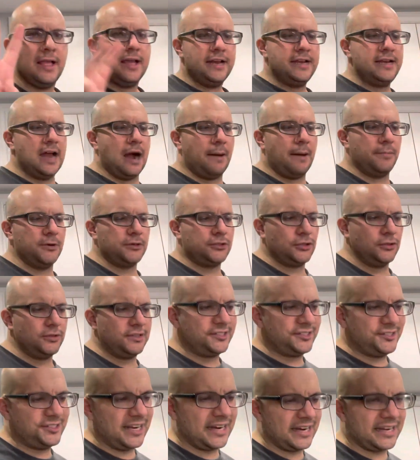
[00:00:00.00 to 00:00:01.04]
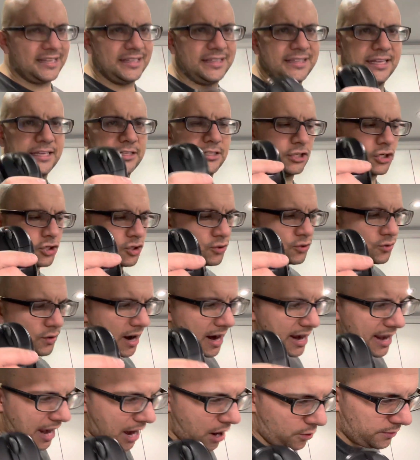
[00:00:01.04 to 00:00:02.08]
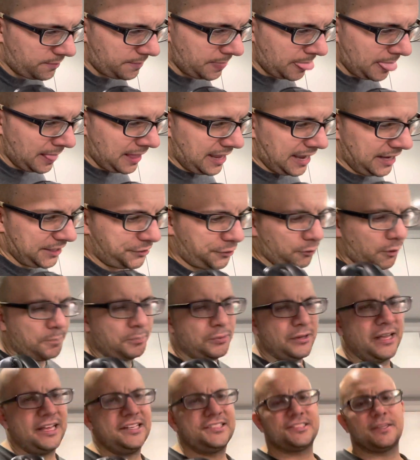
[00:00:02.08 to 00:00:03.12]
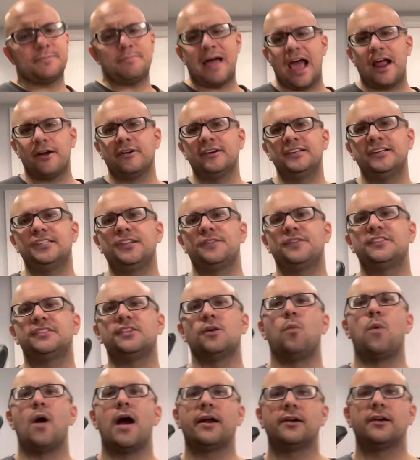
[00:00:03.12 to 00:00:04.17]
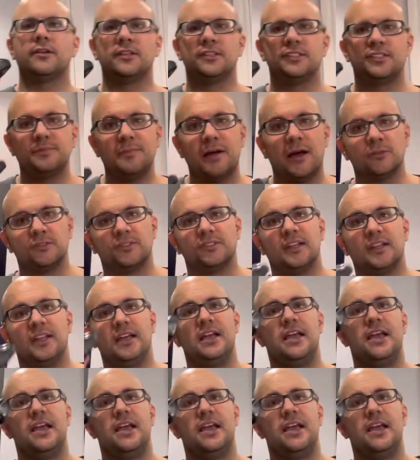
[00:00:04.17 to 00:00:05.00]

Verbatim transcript: Number two, the second thing to try out is to replace the batteries if it's a wireless mouse.